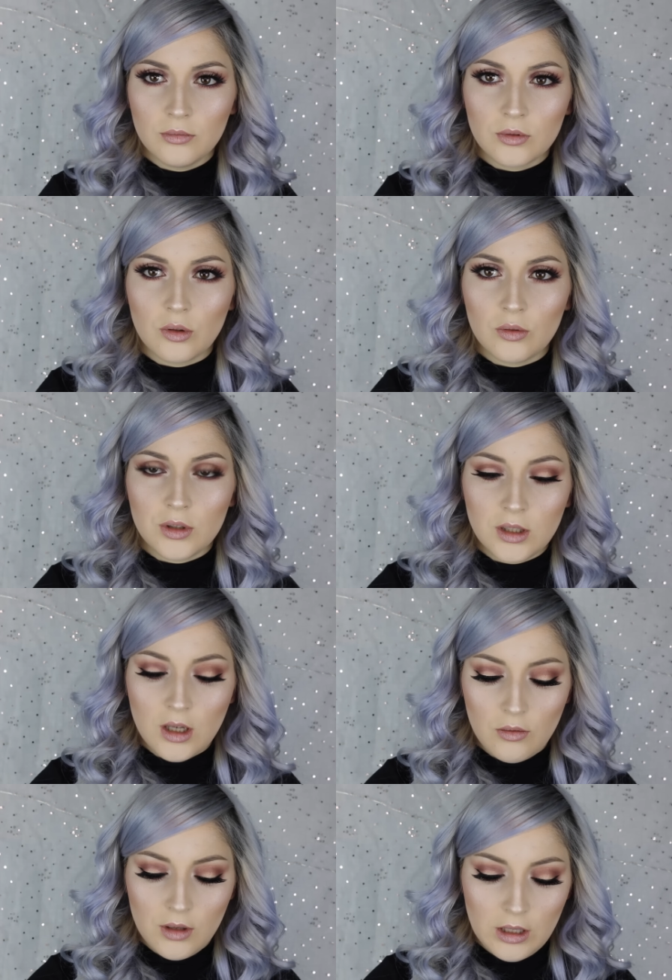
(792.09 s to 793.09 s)
So we'll see
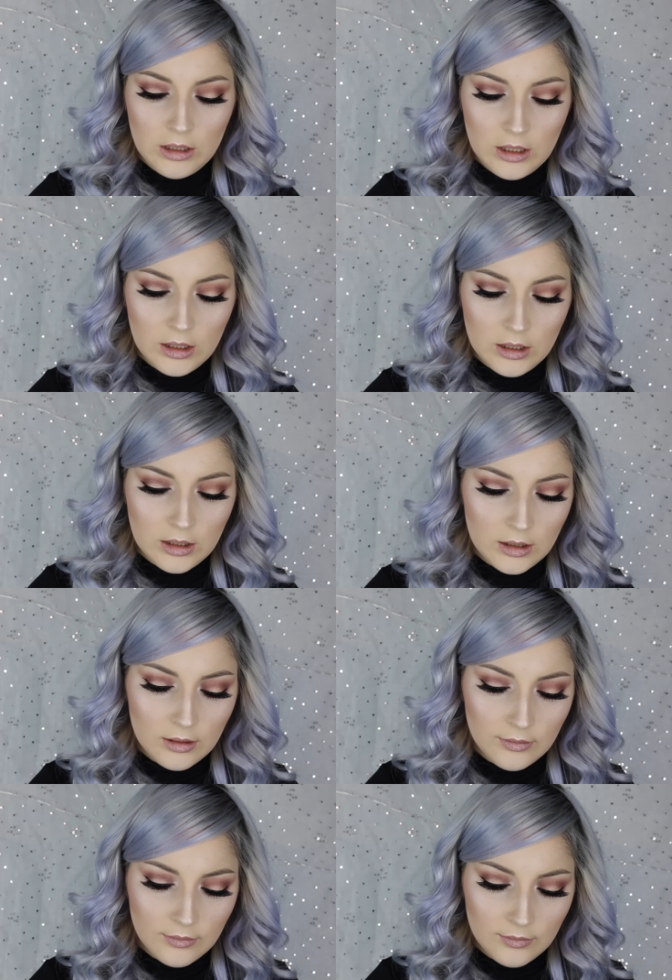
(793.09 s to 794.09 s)
how we like this.
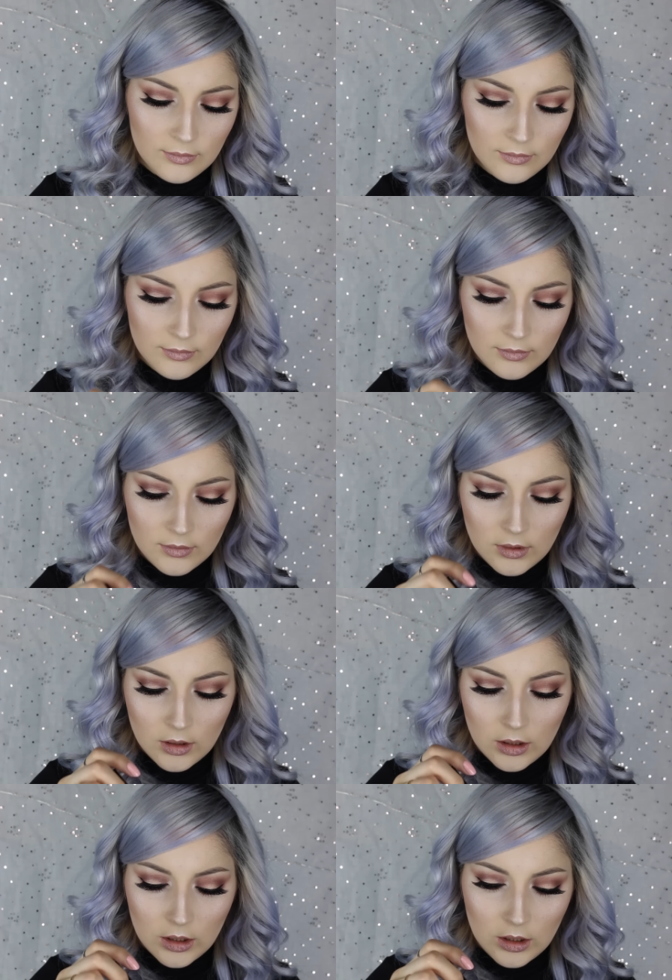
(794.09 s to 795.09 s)

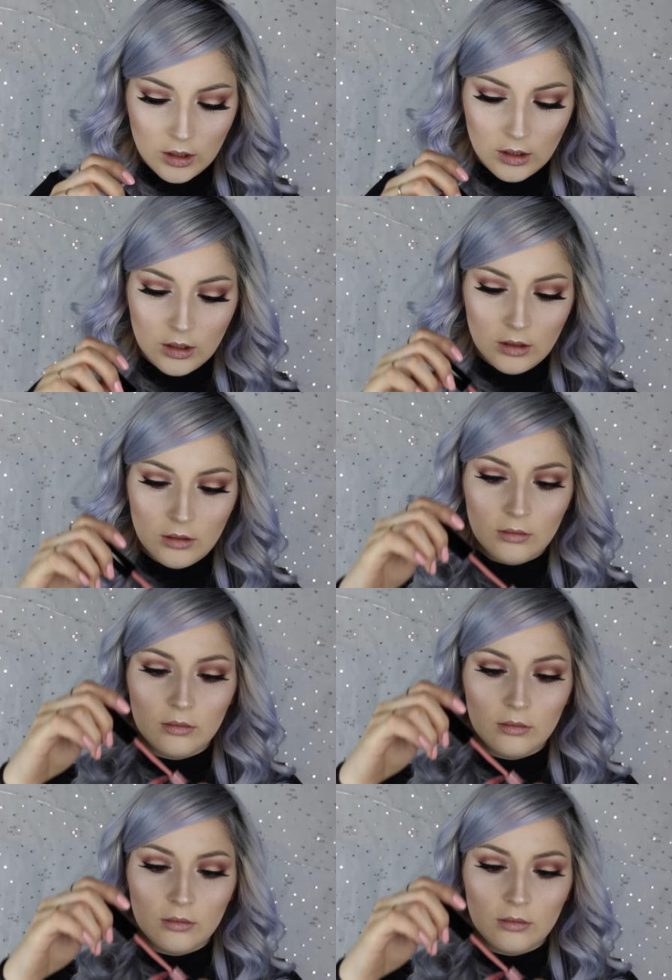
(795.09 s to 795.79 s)
Ugh.